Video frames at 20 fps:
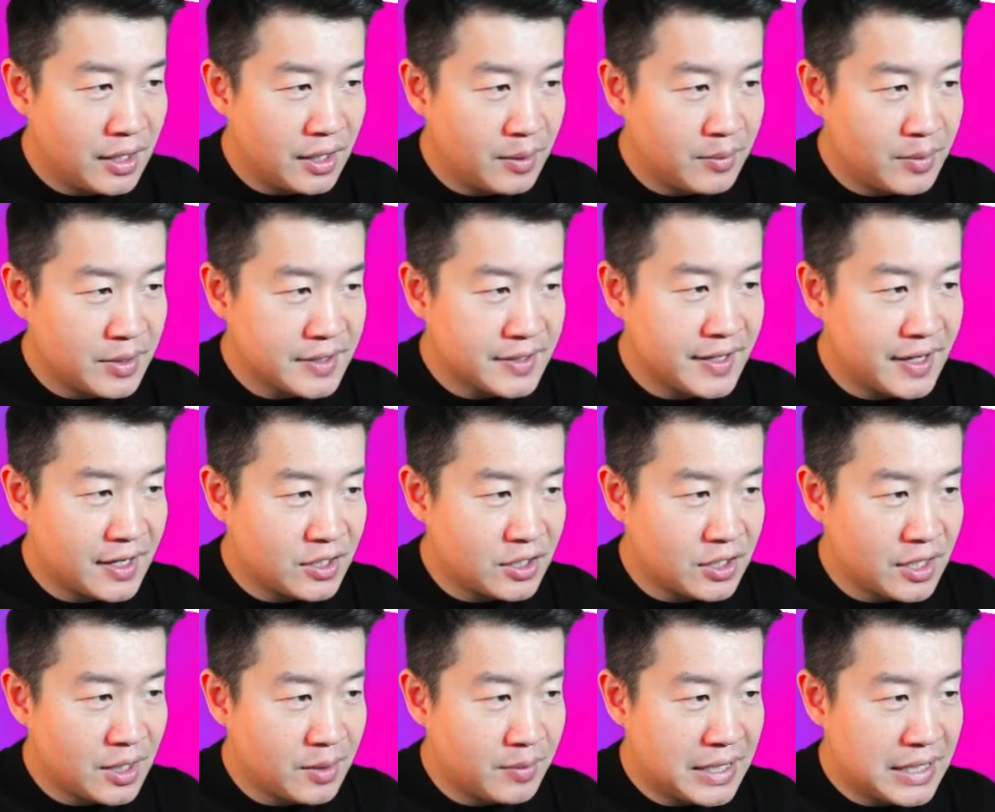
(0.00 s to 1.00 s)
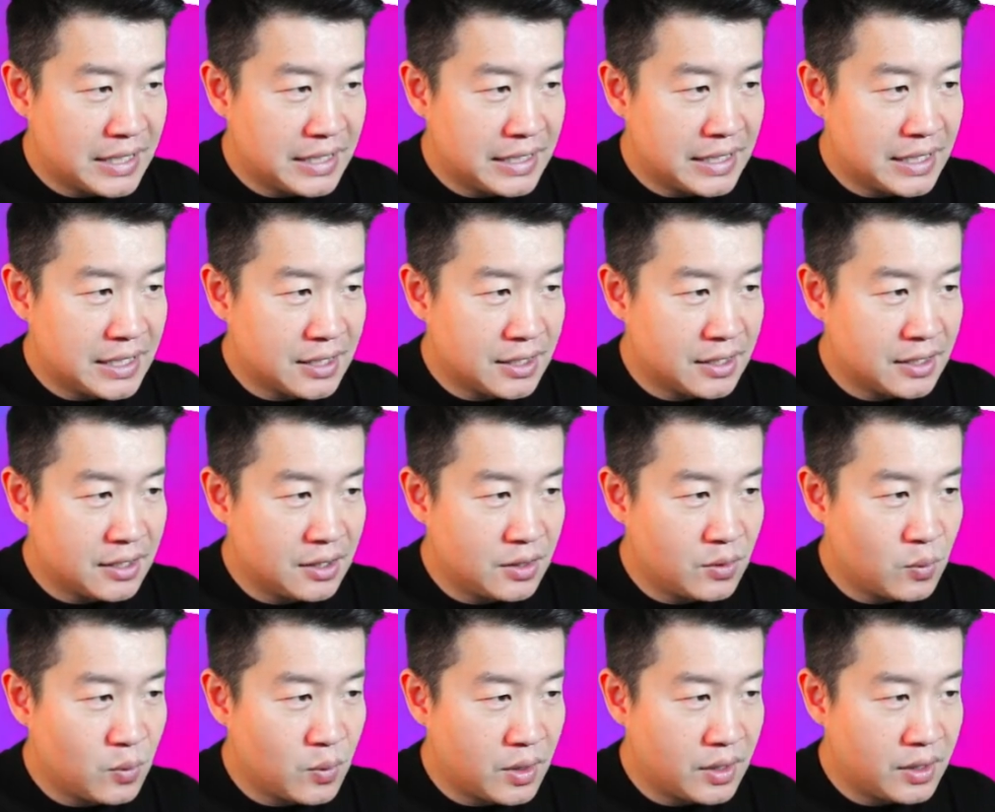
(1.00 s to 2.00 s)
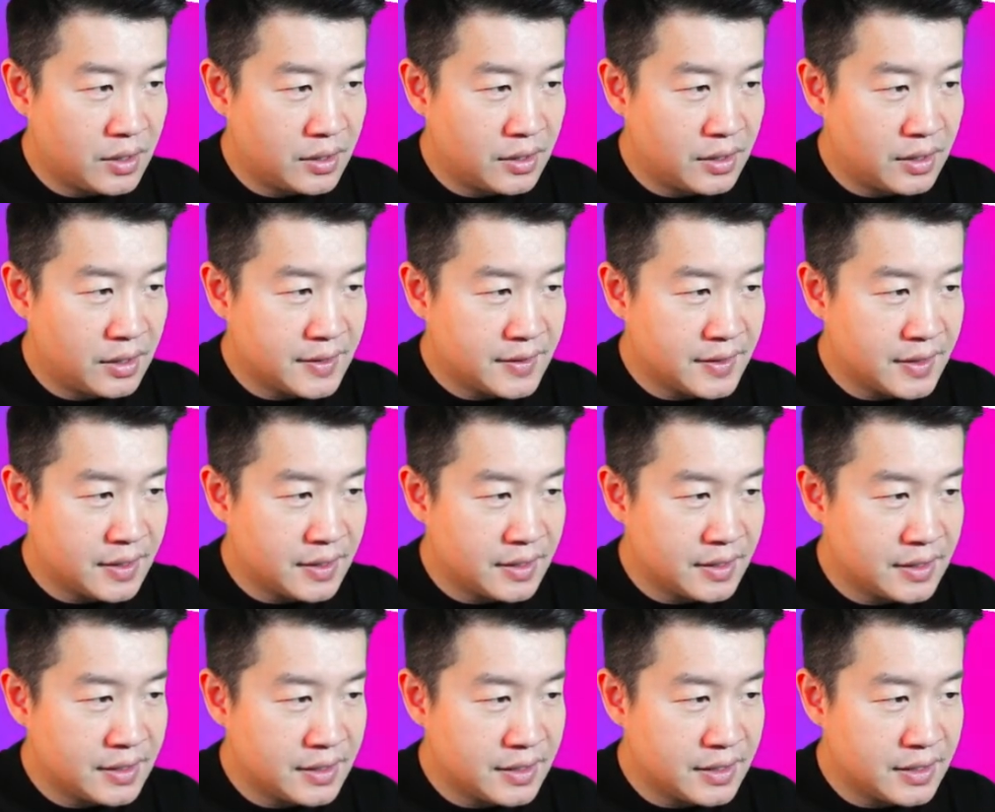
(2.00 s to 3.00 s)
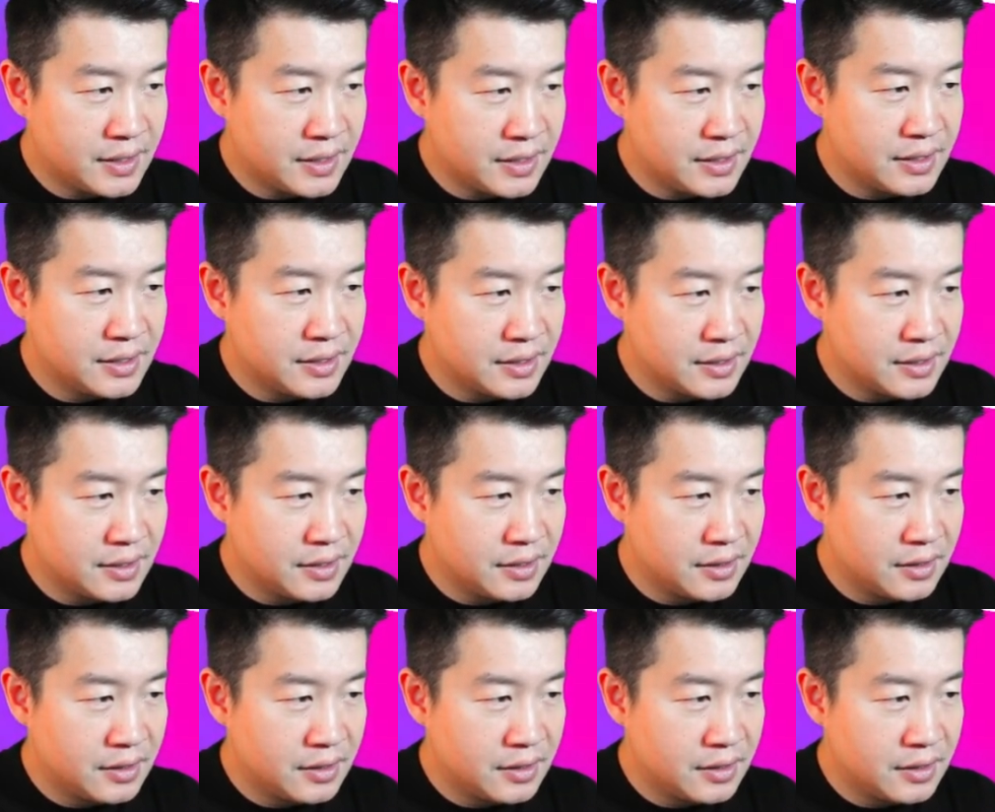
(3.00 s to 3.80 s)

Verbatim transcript: Let me sketch them in here. One, let's say it is this.